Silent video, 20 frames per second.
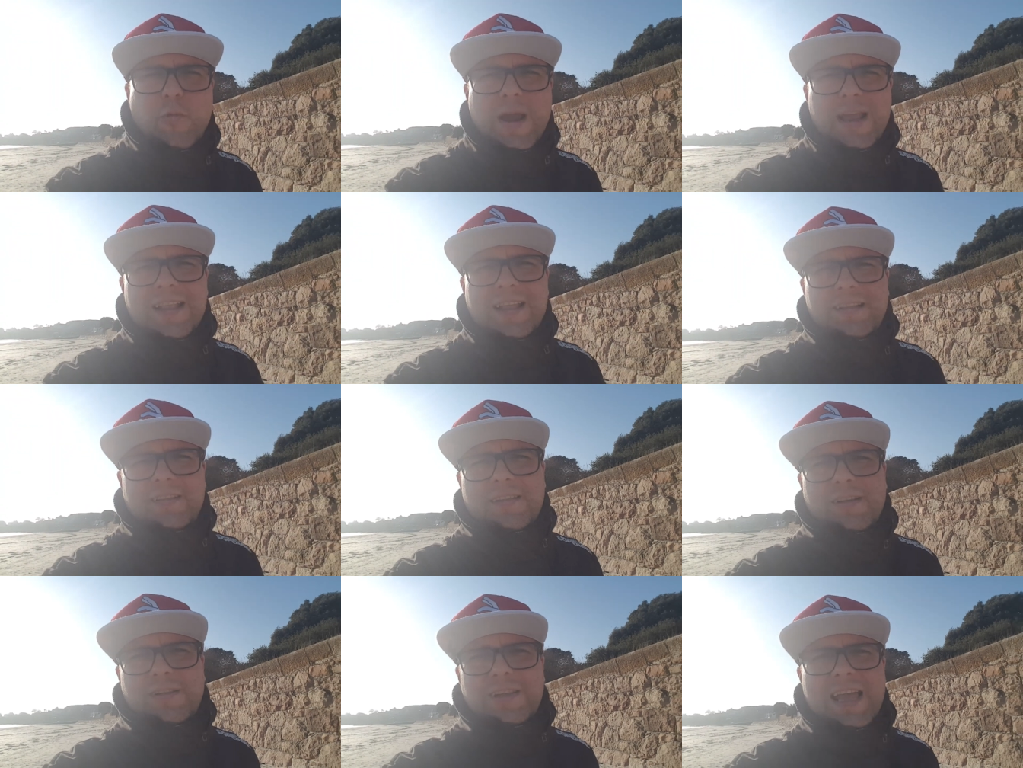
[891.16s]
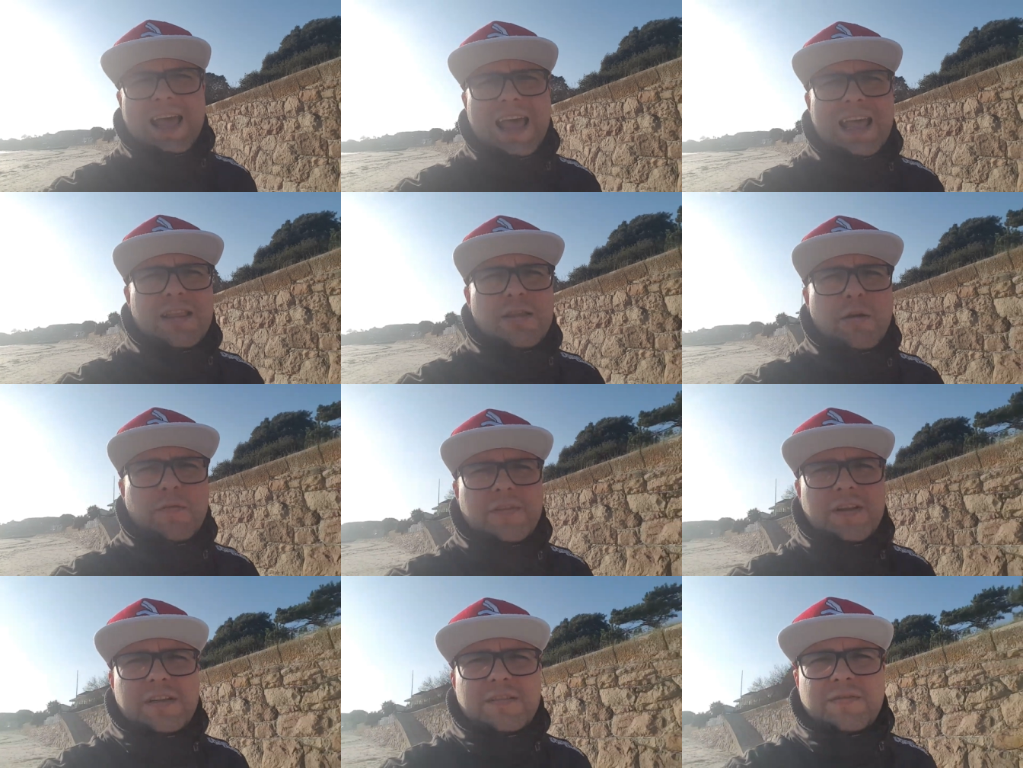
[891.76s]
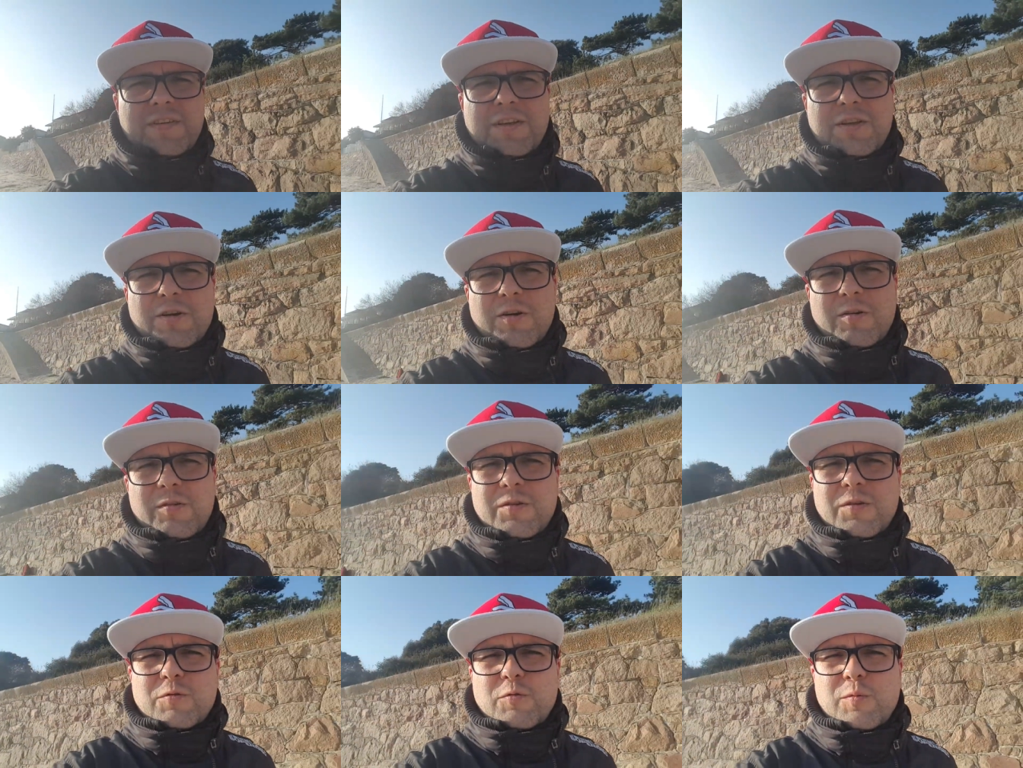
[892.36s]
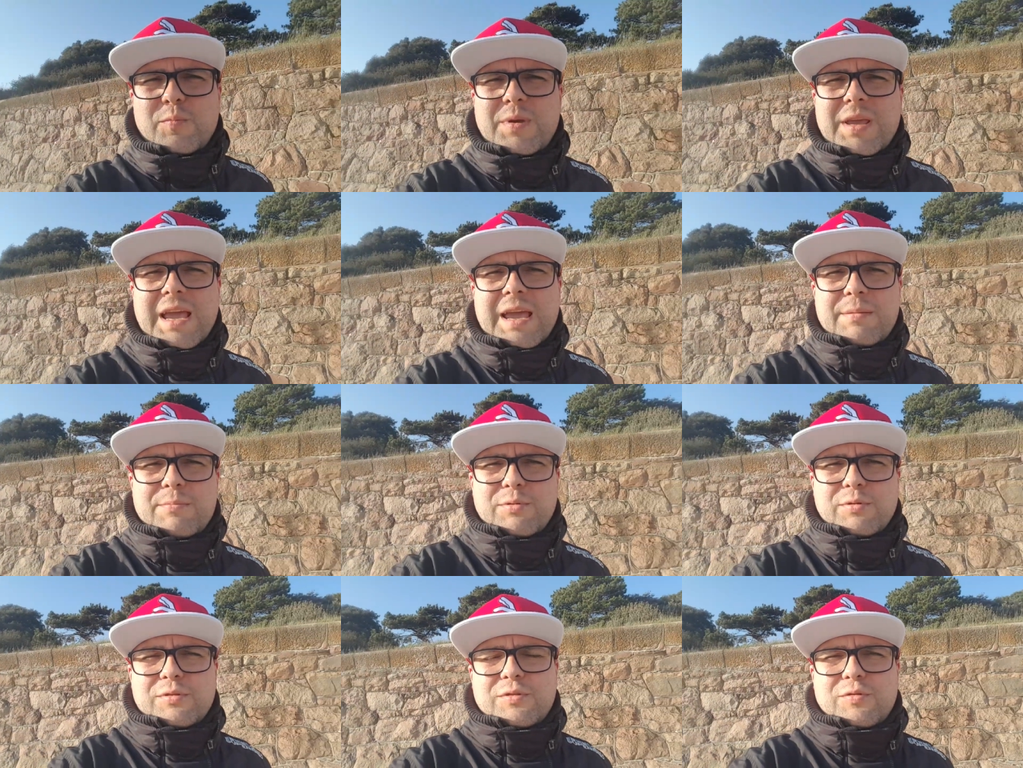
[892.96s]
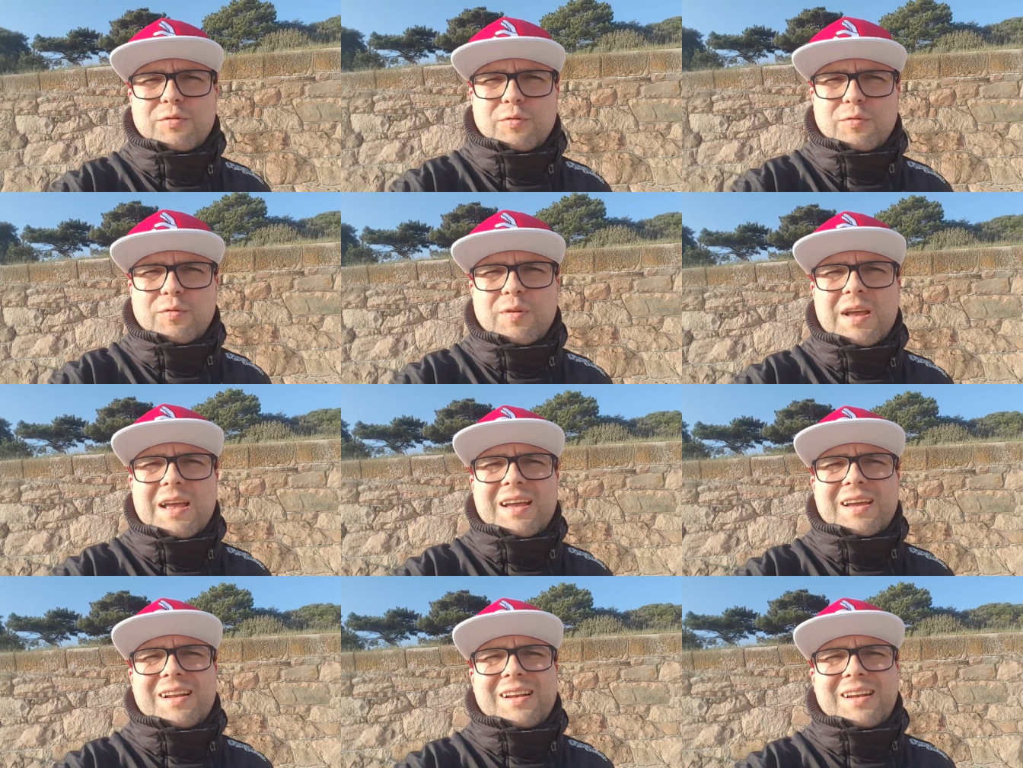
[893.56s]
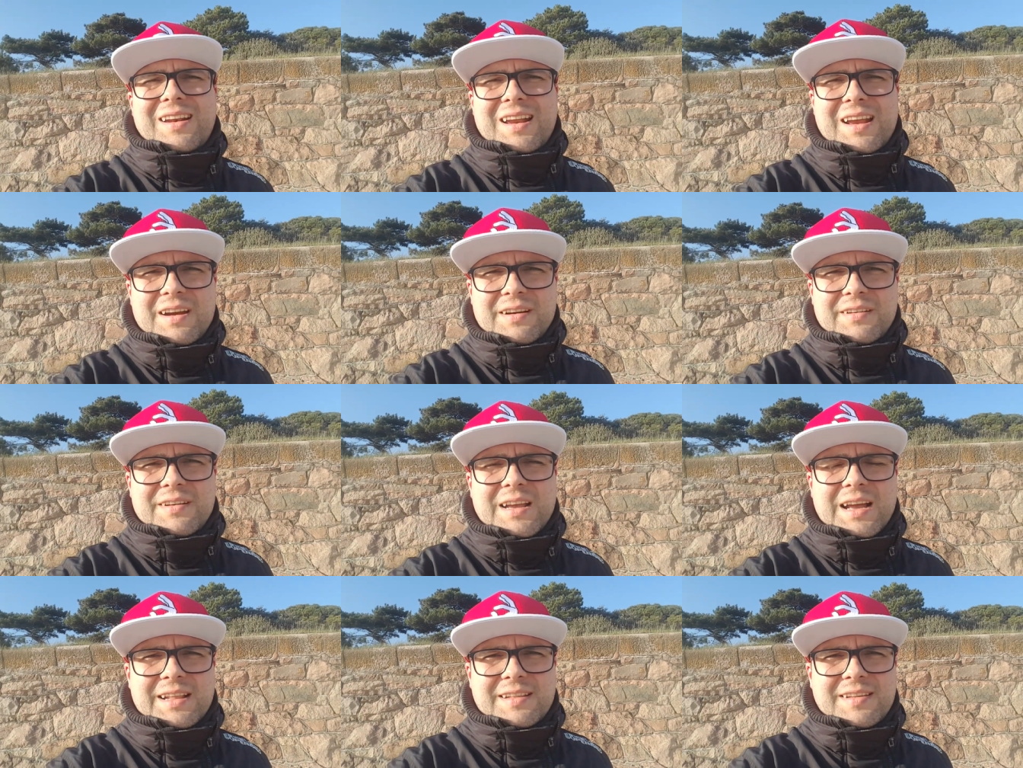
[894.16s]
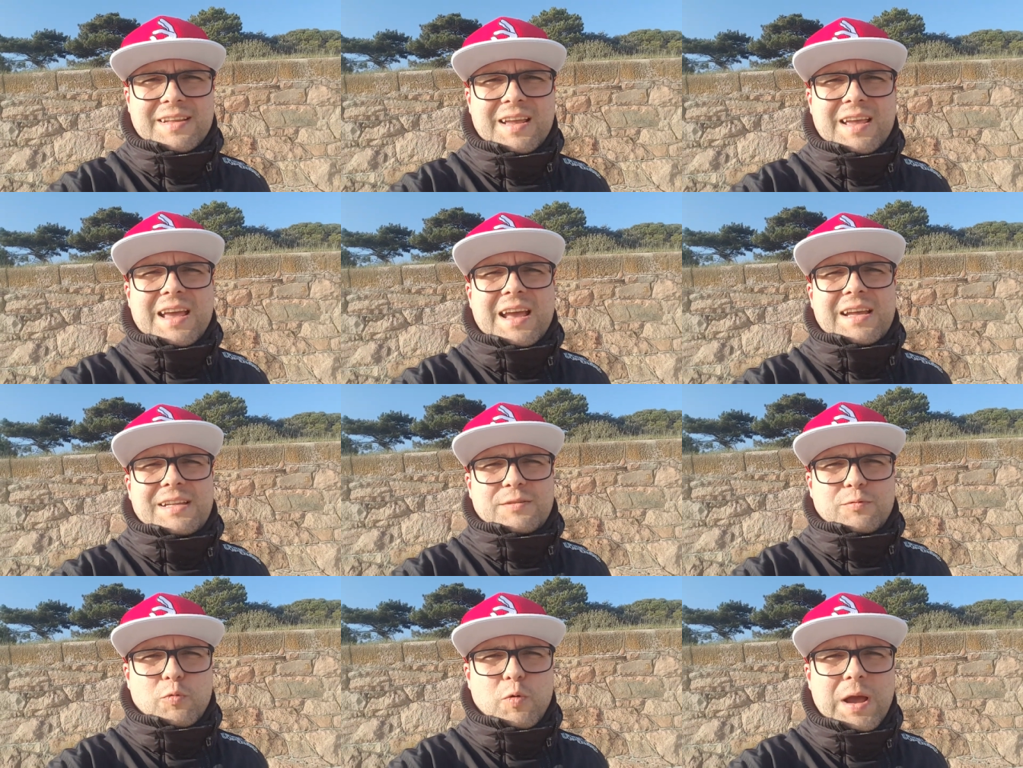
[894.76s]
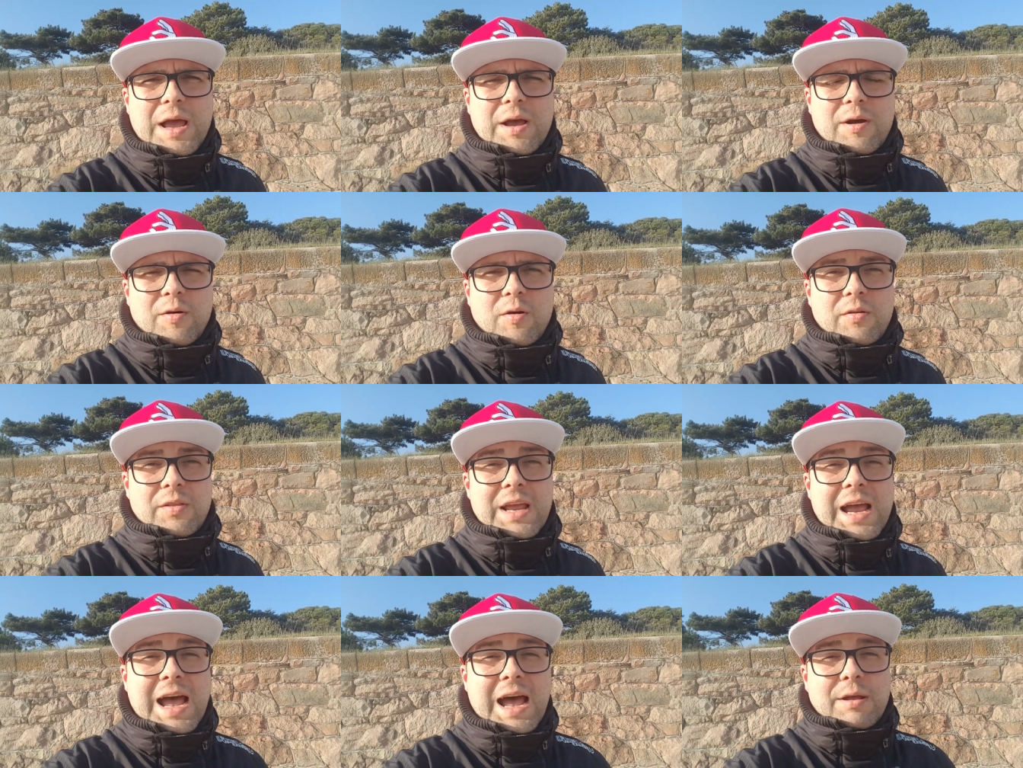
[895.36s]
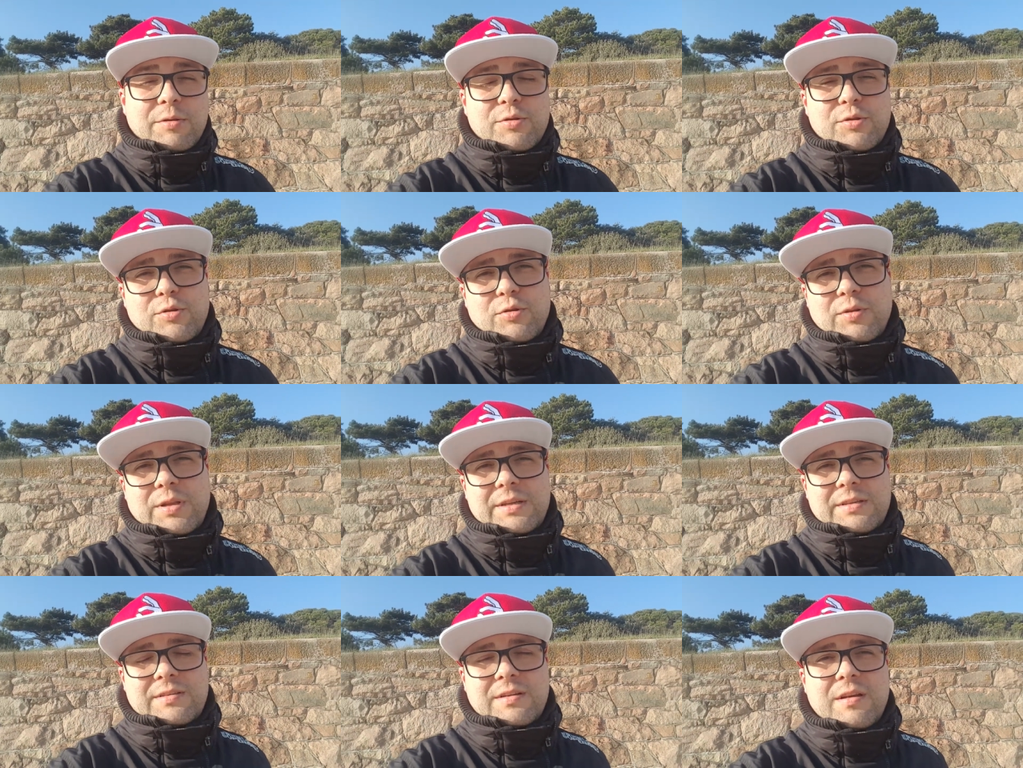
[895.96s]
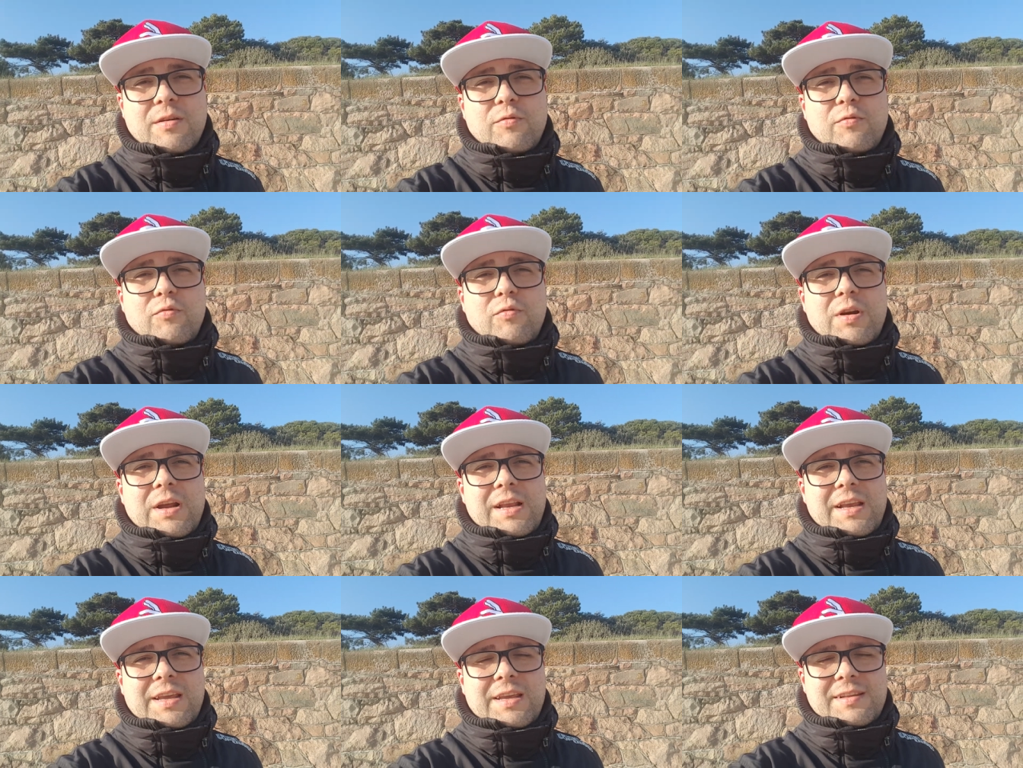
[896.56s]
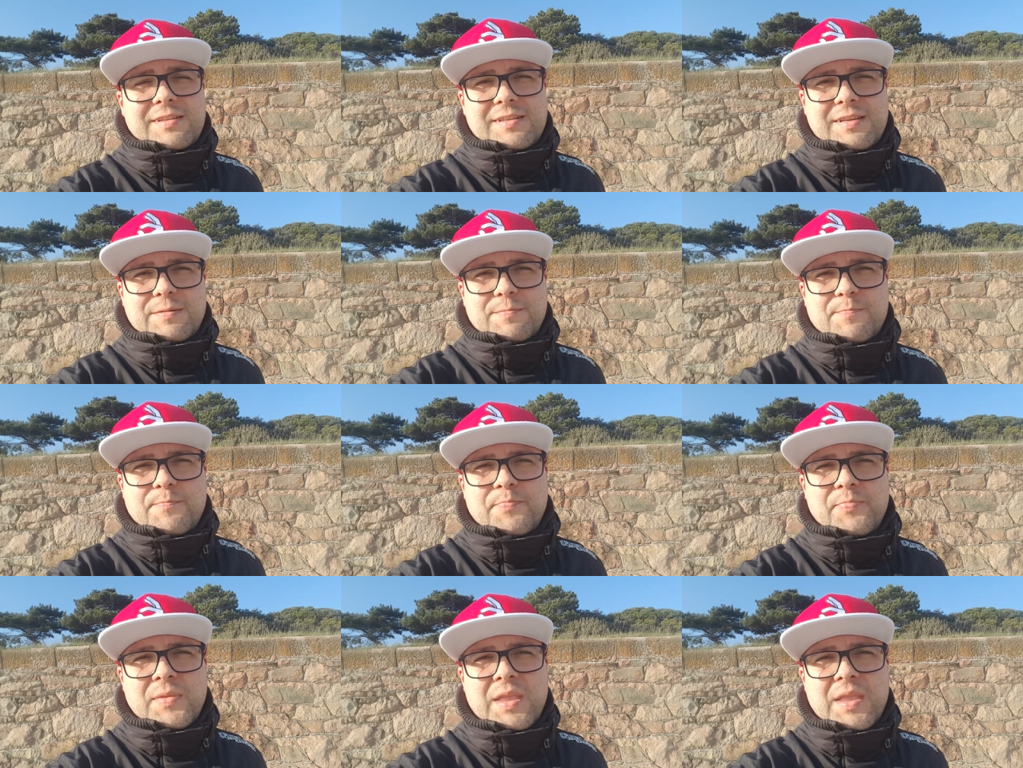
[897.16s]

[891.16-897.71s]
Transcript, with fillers: wait until the end of this video, you will be able to learn that as well on how to do this. Really easy.